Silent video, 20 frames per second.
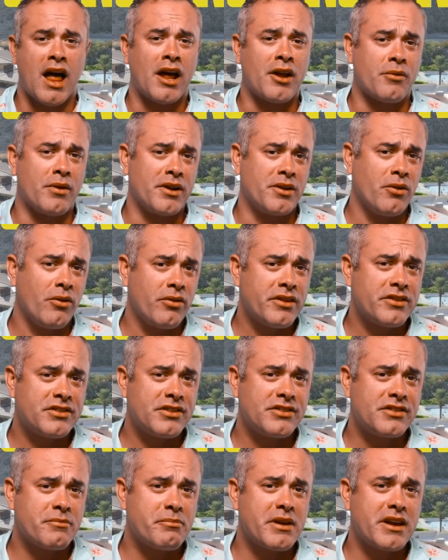How do I know this
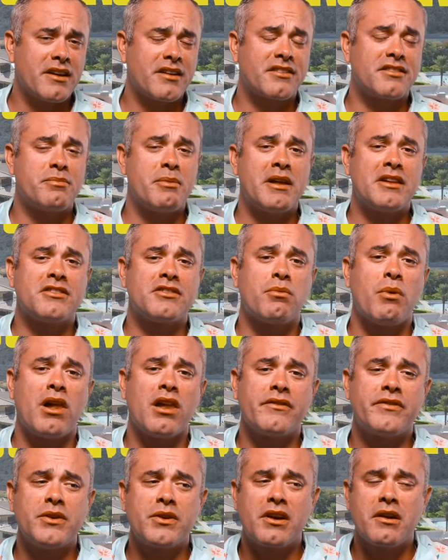is a big expense?
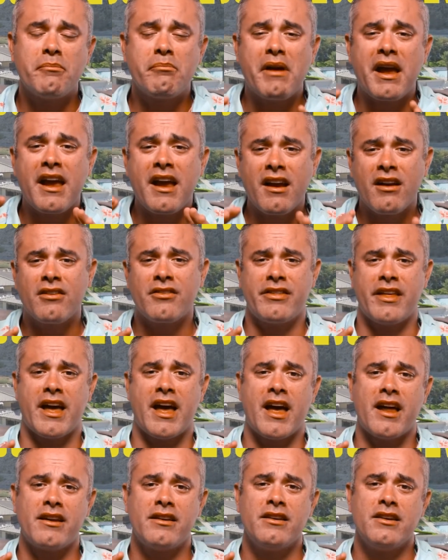Well, if you compare
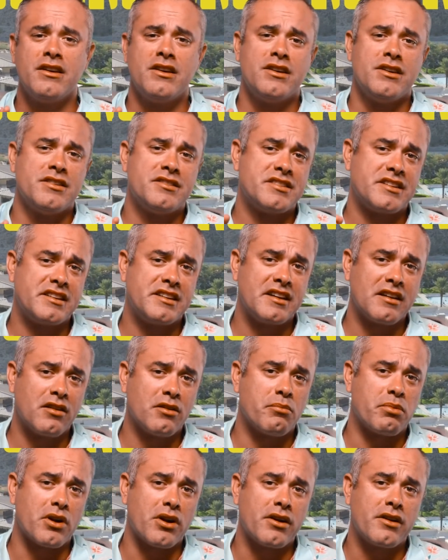that to
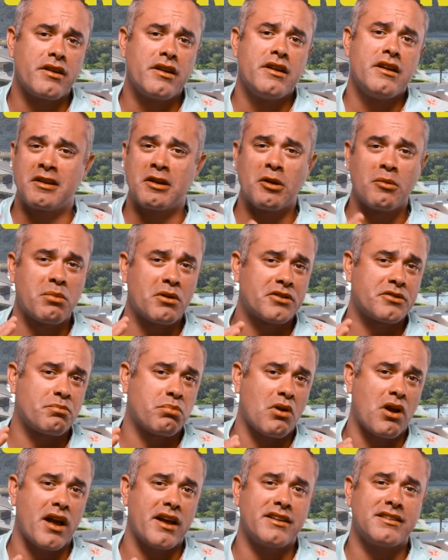Gilbert, Gilbert's
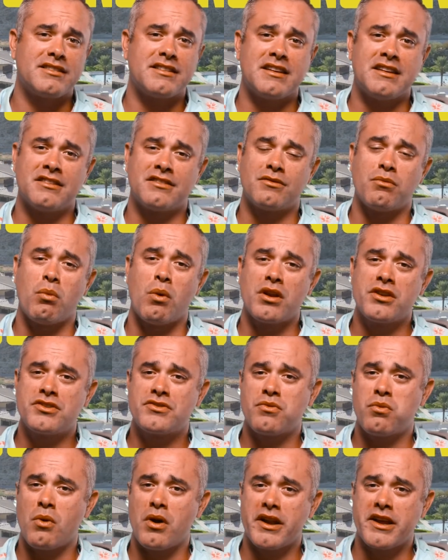price is
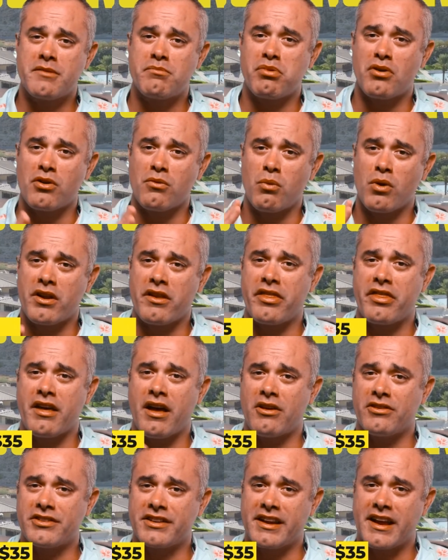$1.20 per
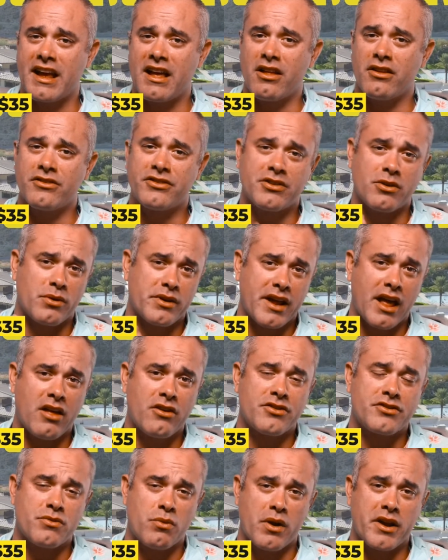1,000 gallons, so
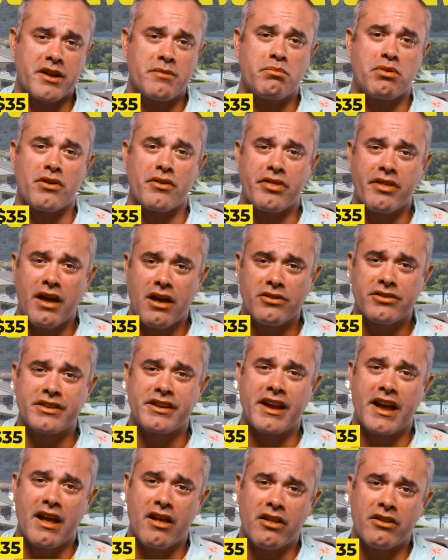$1.20 per
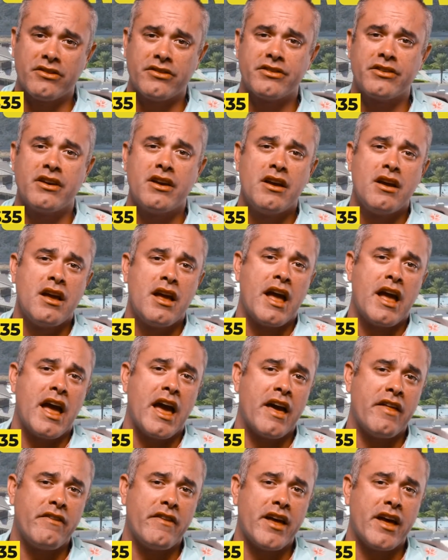1,000 gallons.
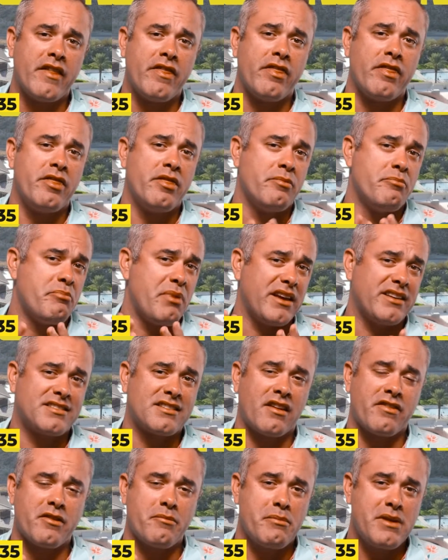And then
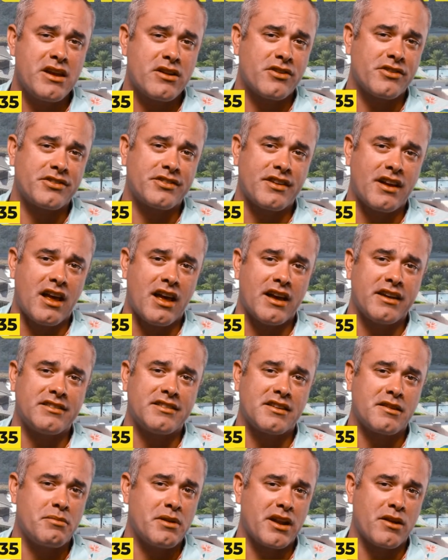based on the meter size,
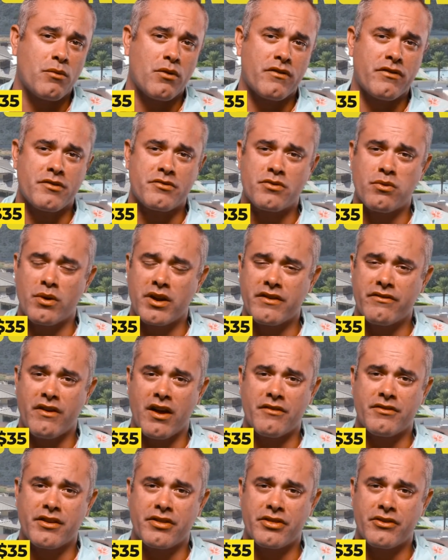it could be anywhere from
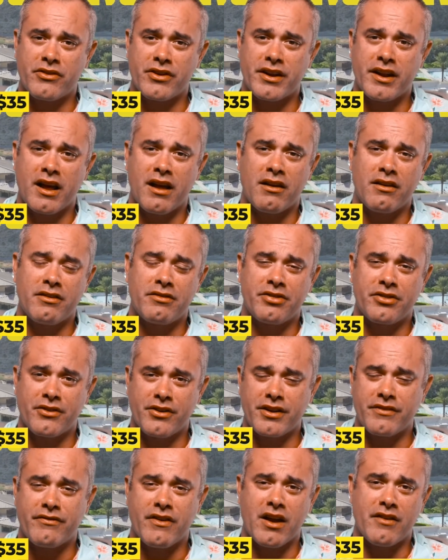$25 to
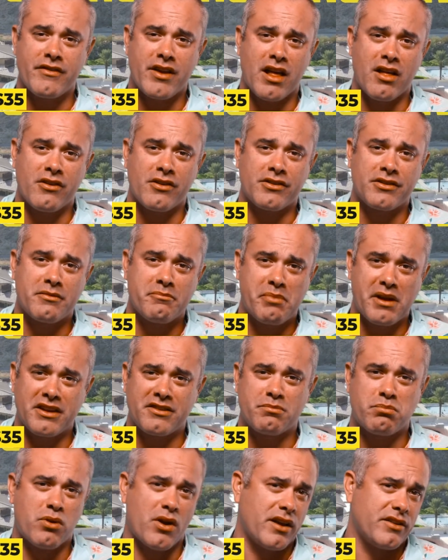$35
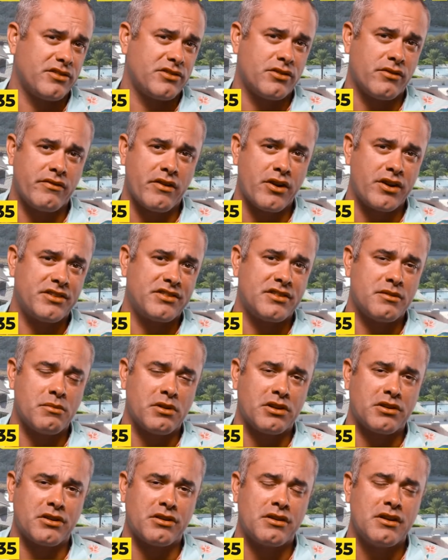base price. So very
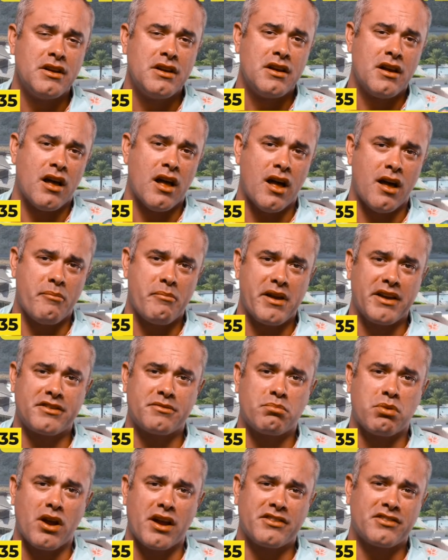similar
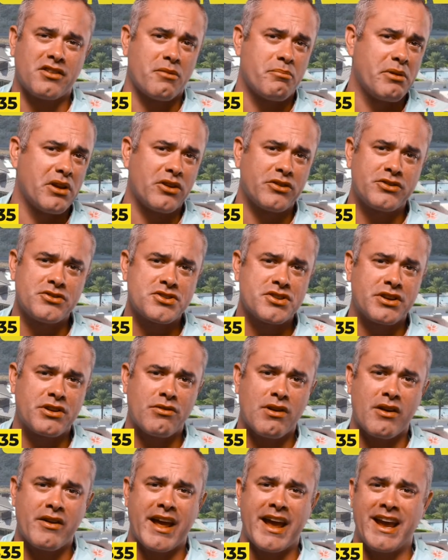base price. Our bill's usually
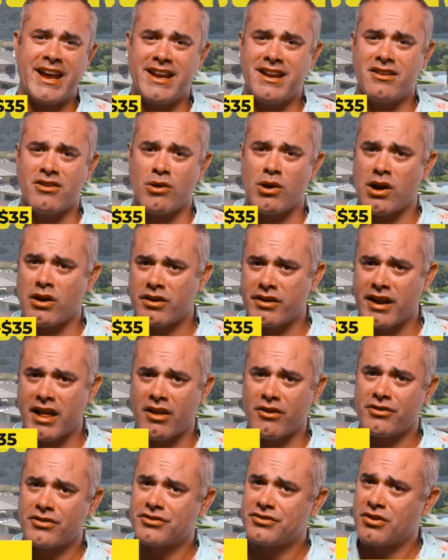around $80 to
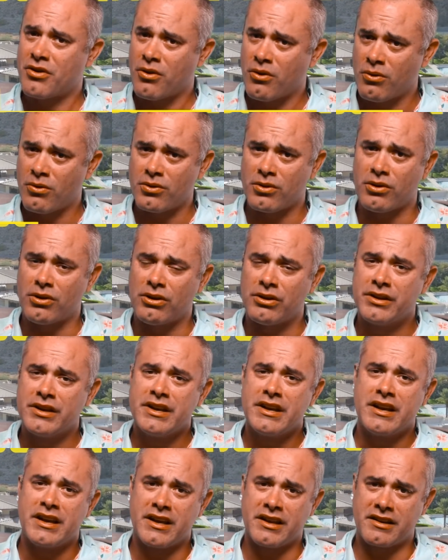$100 total
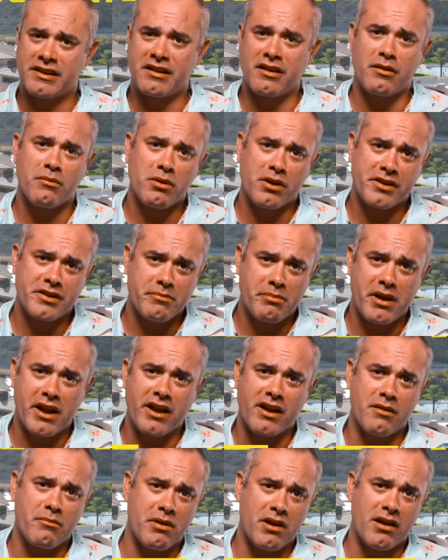in Gilbert,
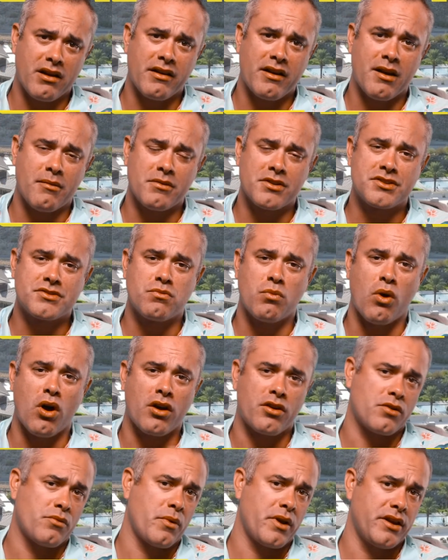depending upon how much
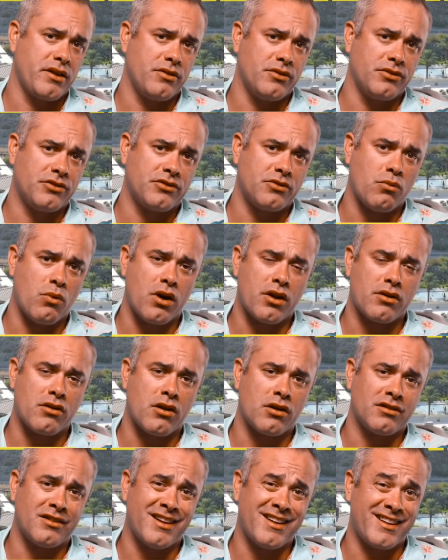water we use to water
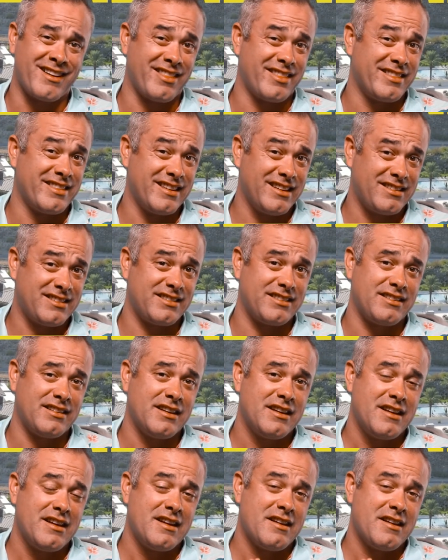our lawn. This